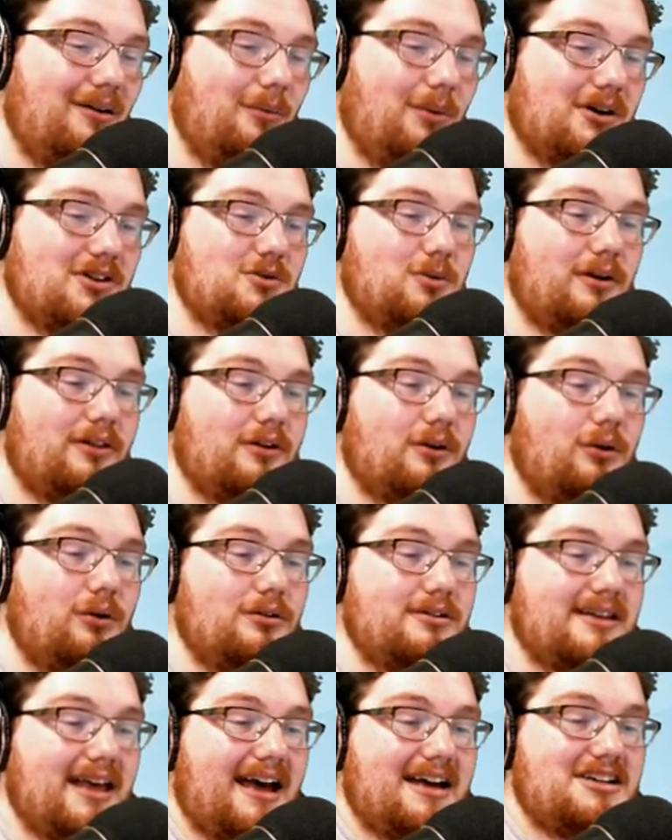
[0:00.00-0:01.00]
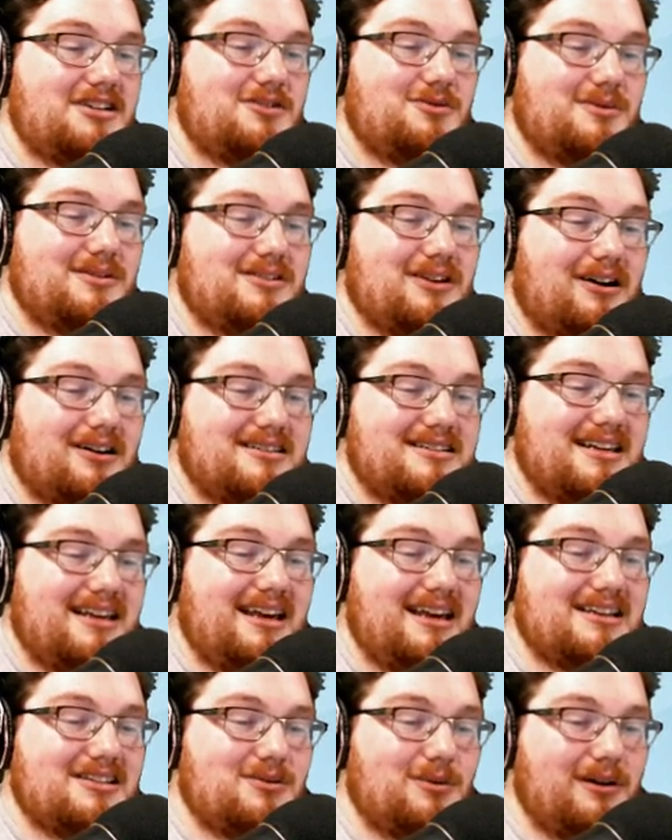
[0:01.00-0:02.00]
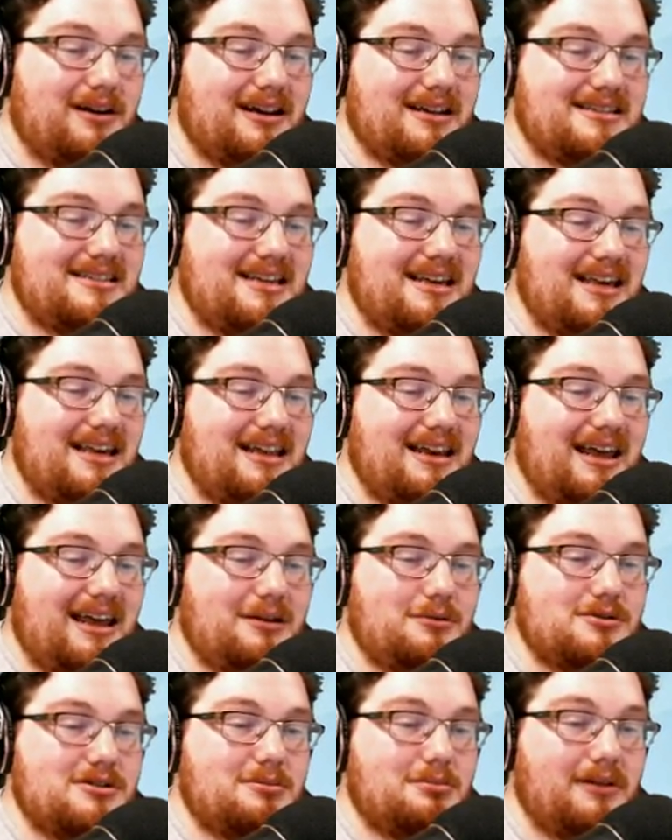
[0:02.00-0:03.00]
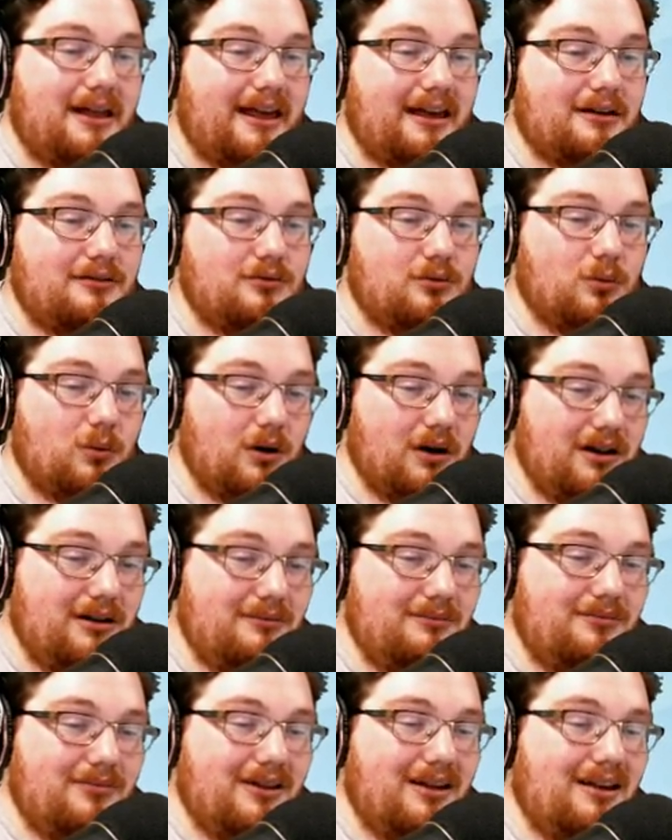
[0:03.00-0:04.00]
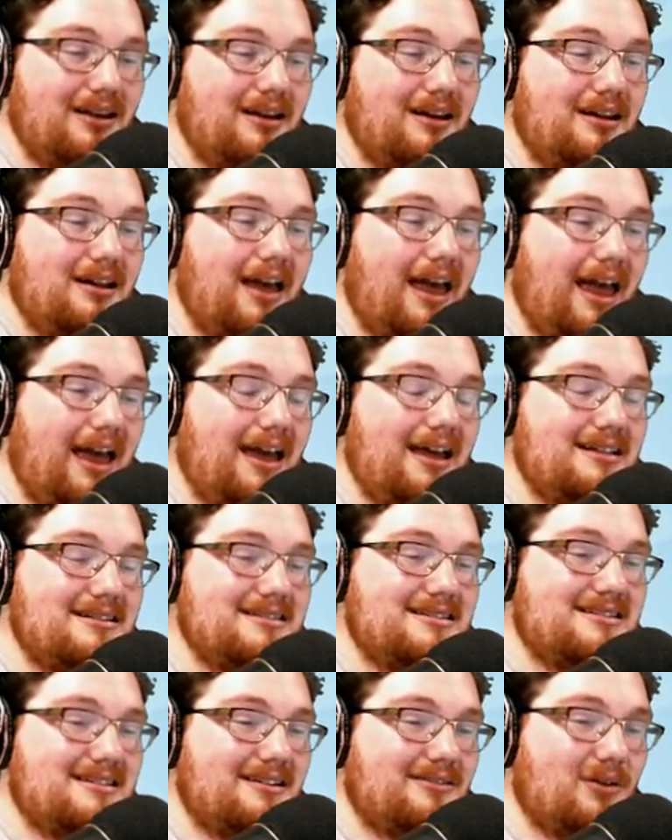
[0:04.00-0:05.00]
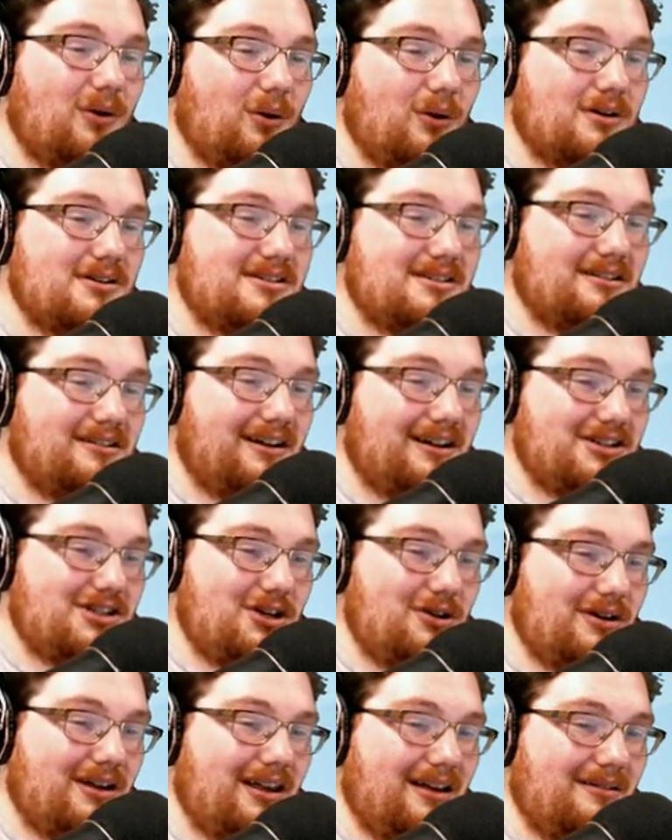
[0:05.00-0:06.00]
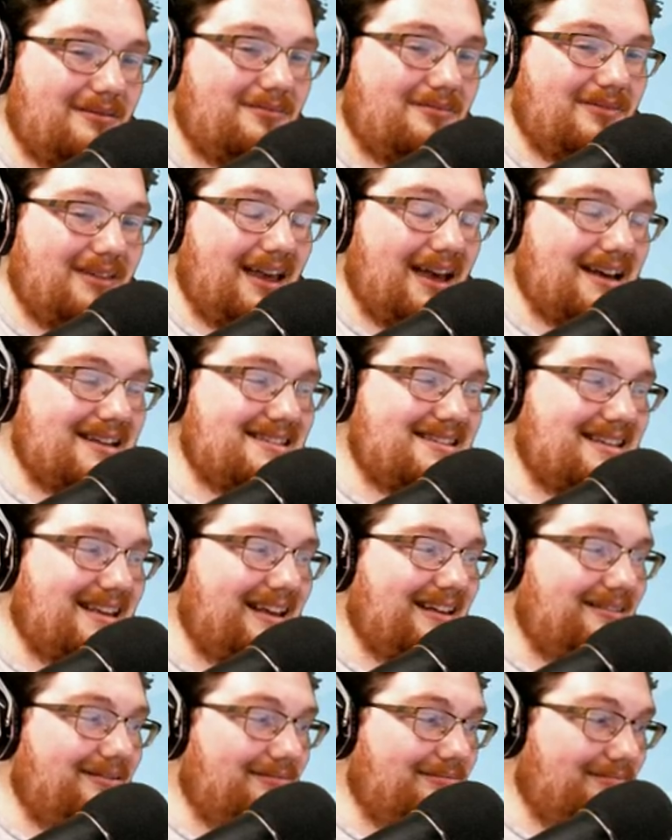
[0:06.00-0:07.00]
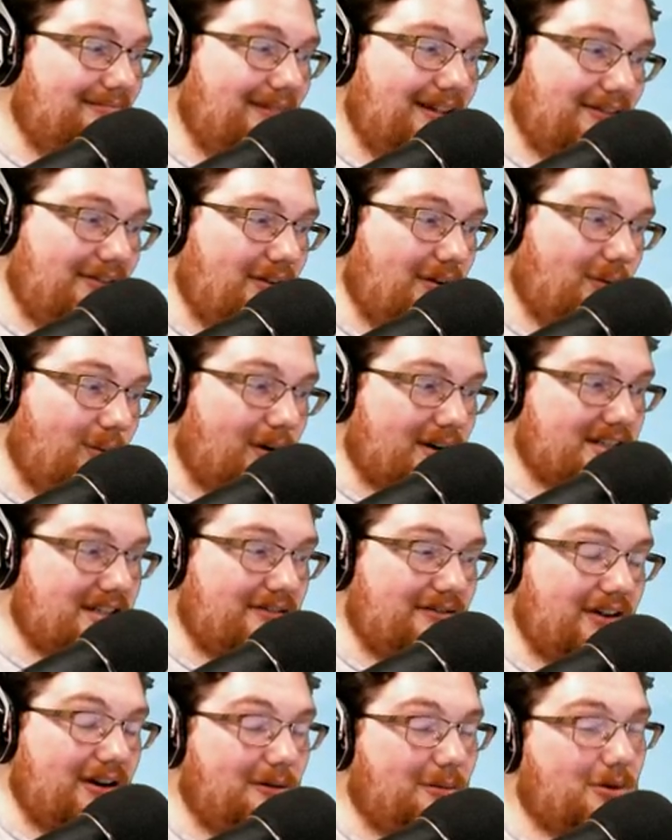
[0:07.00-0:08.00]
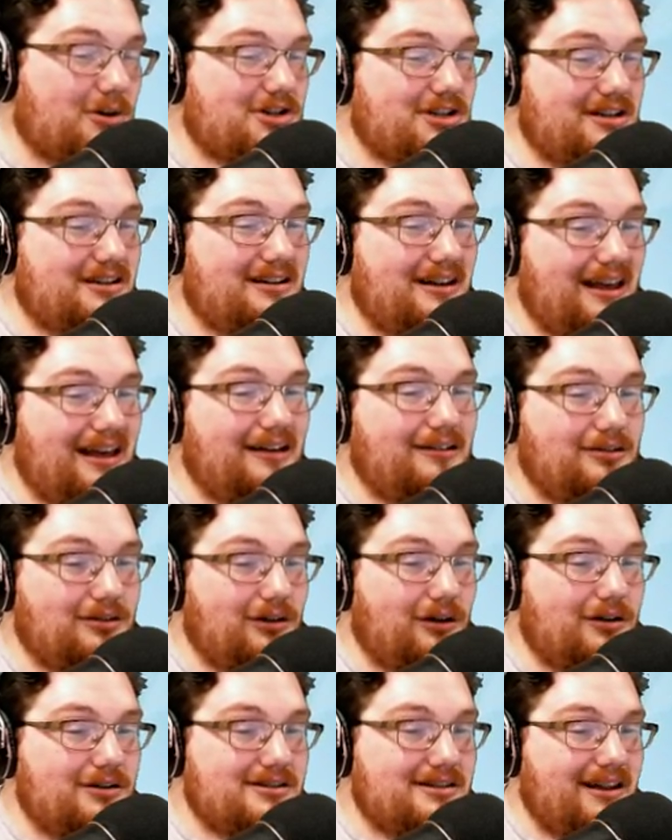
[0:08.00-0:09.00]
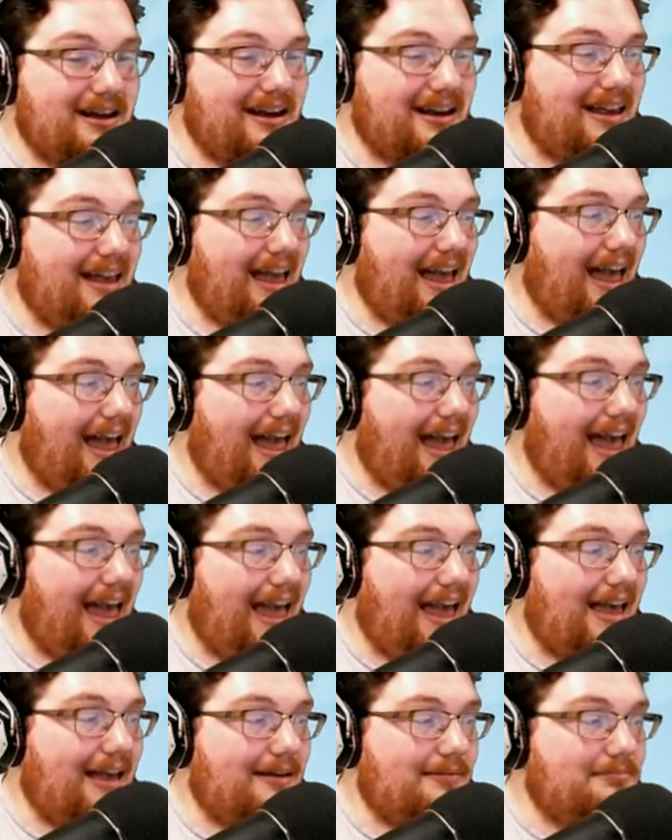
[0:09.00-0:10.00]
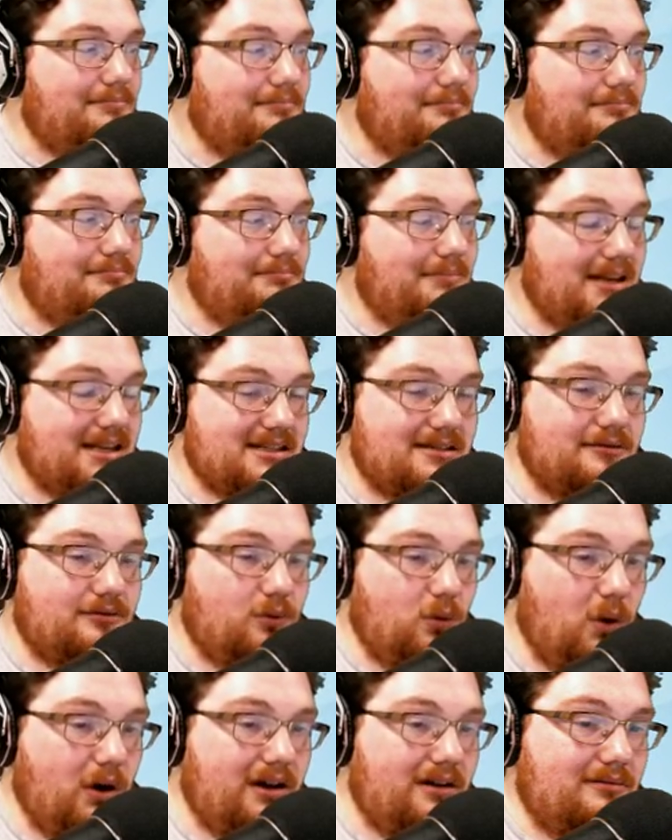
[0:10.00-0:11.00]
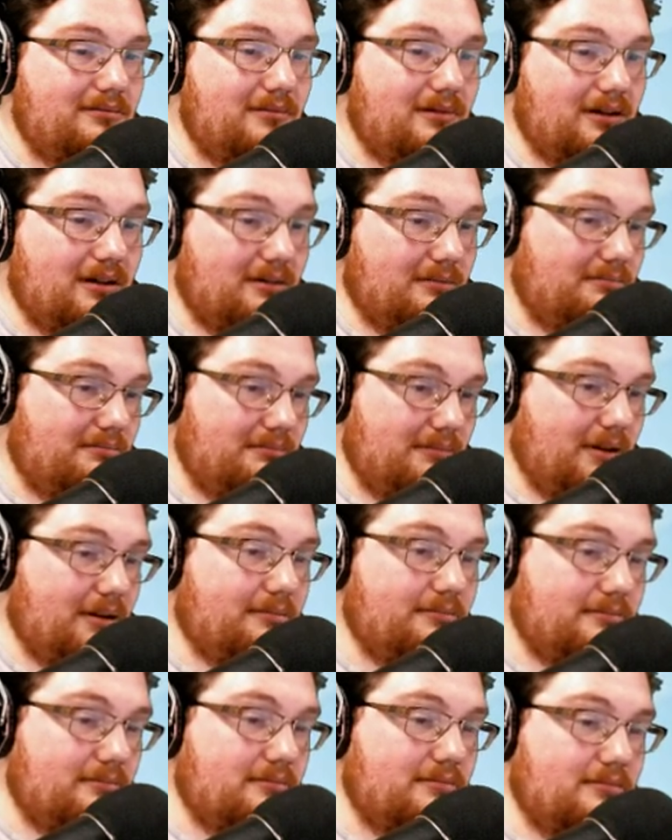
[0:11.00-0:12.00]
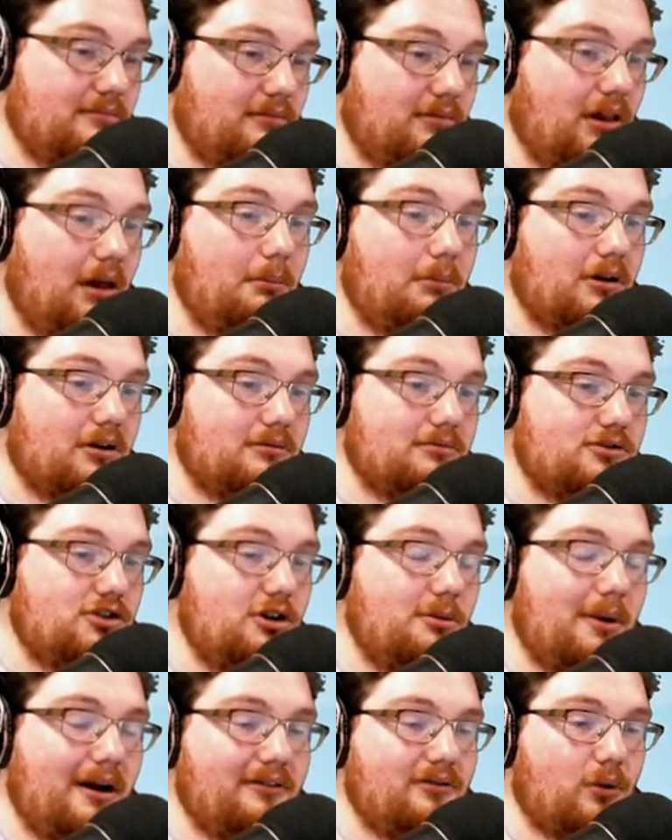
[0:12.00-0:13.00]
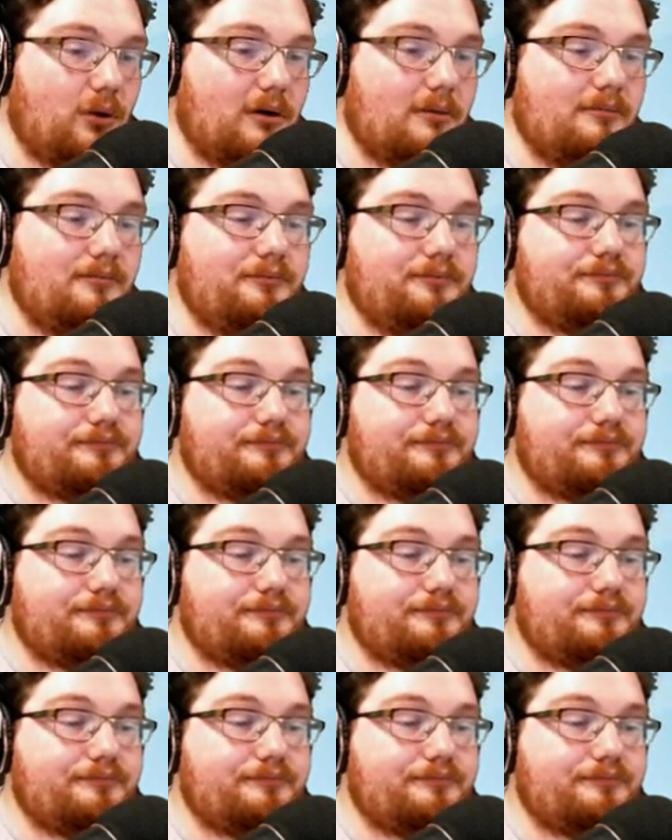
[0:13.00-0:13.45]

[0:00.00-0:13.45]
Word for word: where it's one of the coolest gadgets we saw at C E S twenty nineteen, and it was a plank of wood. And of course, they're not joking. Yes, it. If you're watching the video portion, it looks like a piece of wood, a, you know, lumber, two by four.